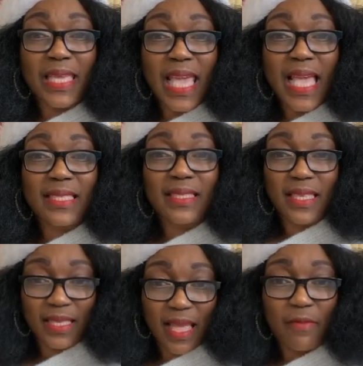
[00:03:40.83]
Yes,
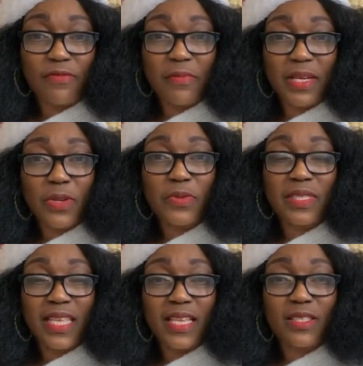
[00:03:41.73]
I'm from Edo
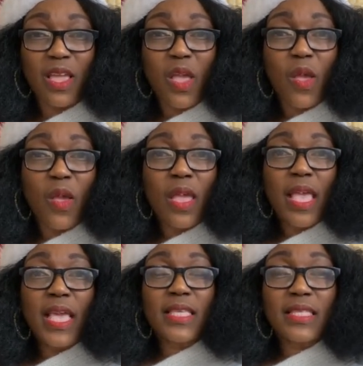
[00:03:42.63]
State.
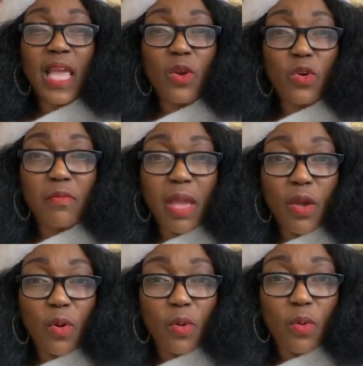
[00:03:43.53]

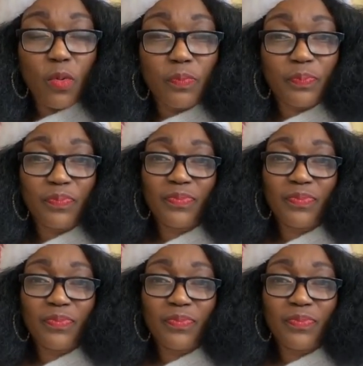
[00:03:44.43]
Iselogbe o.